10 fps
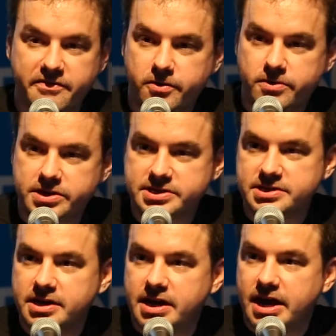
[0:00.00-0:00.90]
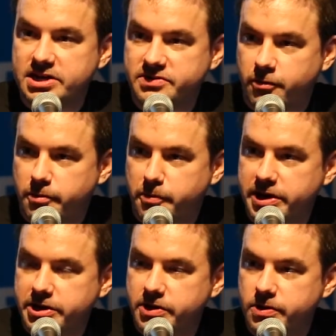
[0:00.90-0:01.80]
And of course, as
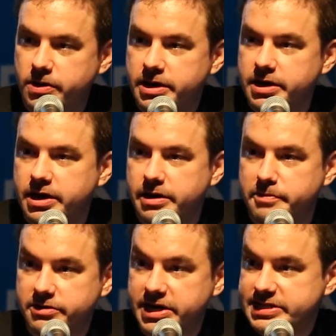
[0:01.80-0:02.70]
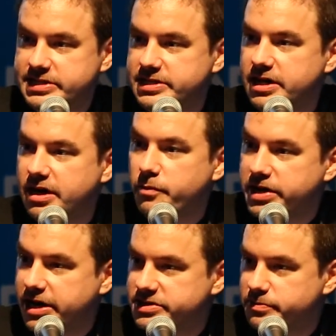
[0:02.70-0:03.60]
4.0 progressed,
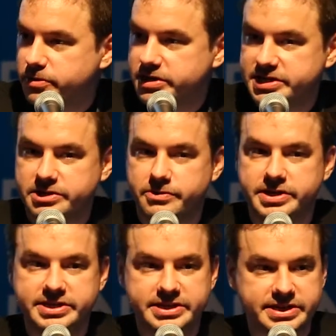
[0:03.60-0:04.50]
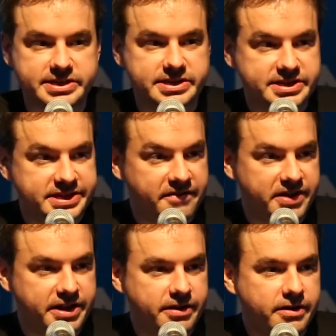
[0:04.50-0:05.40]
we now support CentOS 6 and
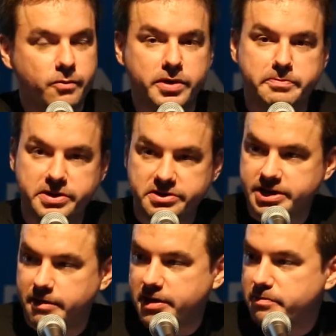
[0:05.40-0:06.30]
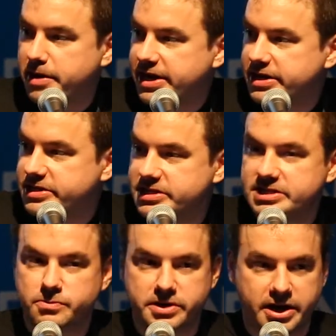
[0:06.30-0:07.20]
7. We build Debian
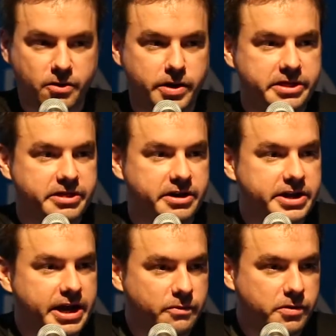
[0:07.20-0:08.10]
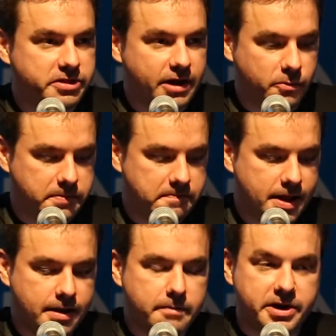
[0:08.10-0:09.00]
packages. We're not quite there yet with that one.
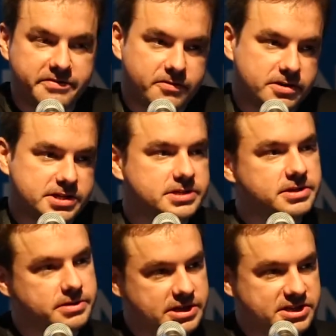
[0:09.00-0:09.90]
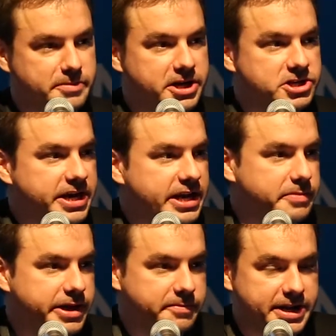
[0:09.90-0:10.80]
But of course, Cluster Manager had
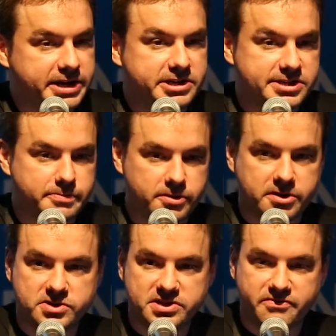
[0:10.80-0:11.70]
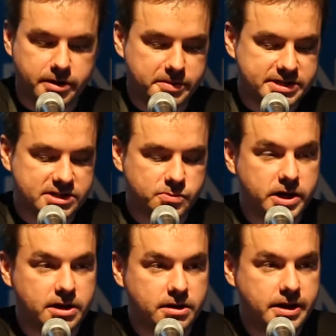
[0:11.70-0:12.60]
to be updated to support those environments as
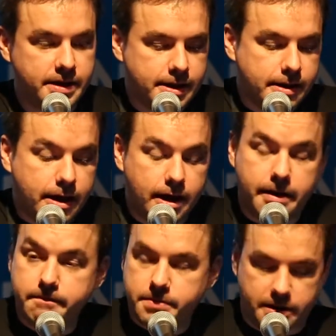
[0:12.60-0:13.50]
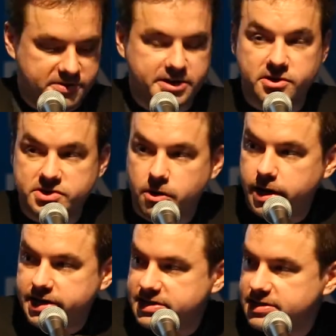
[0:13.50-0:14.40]
well. Those
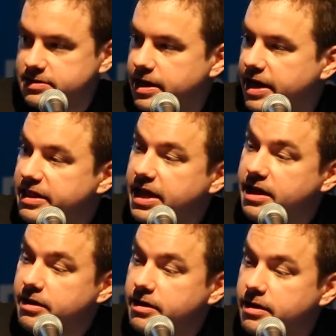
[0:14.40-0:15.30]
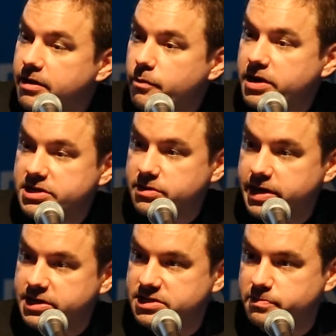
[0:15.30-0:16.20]
OS. And then we also
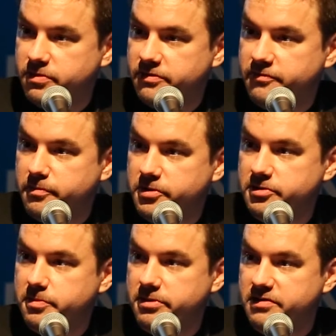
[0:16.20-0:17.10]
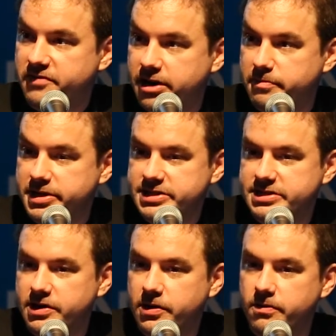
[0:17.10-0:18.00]
added support for multiple environments.
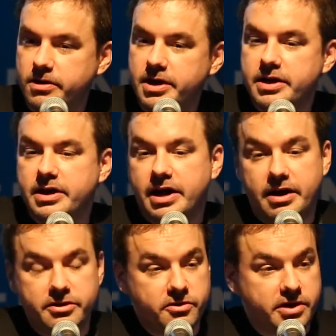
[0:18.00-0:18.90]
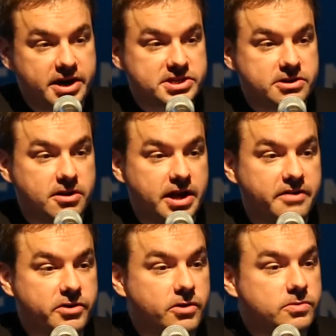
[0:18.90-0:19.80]
So you guys could all
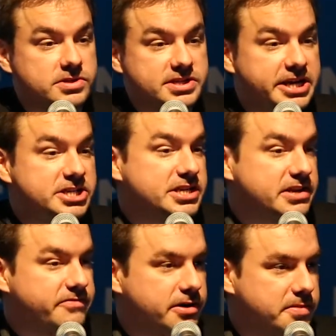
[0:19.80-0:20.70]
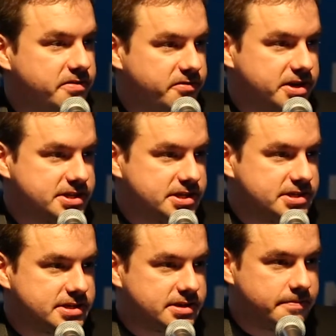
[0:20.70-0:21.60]
have your own staging environment, for
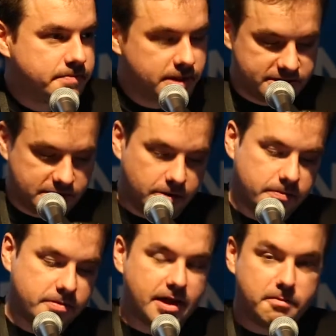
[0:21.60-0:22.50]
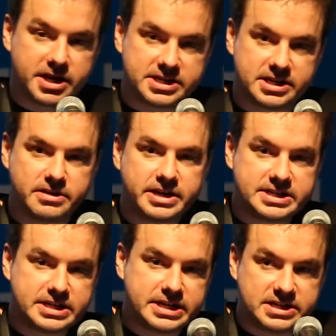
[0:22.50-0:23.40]
instance. So that makes it
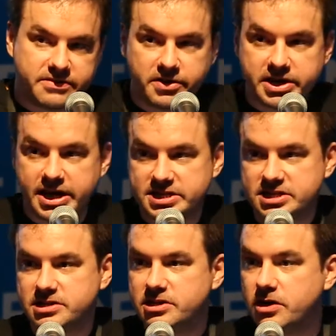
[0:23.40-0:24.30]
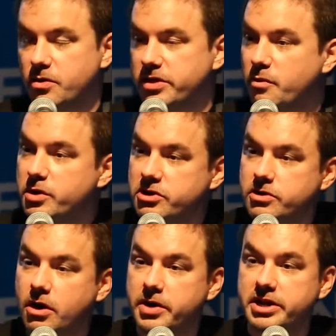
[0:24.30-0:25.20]
nice and easy for you guys to know that when you
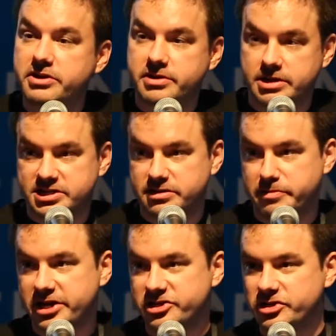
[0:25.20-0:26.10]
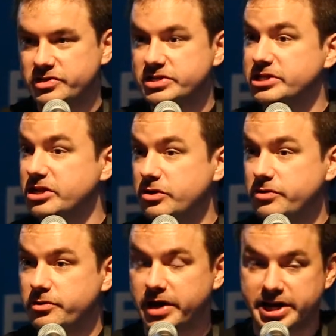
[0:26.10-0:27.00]
go into Cluster Manager using the
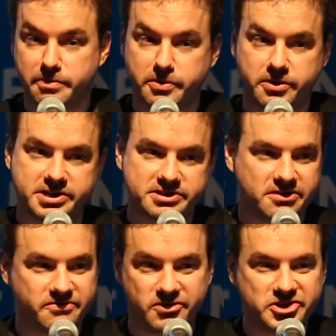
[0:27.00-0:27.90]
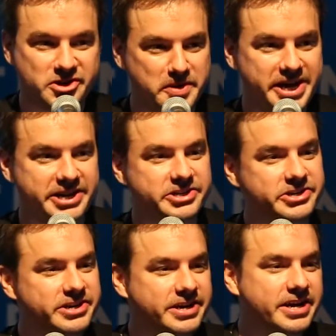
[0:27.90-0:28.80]
new UI components called Version
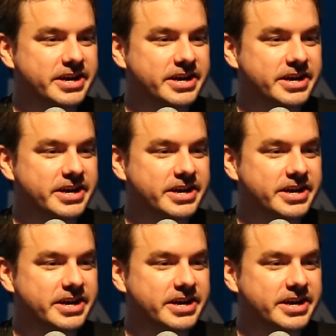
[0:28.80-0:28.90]
Manager,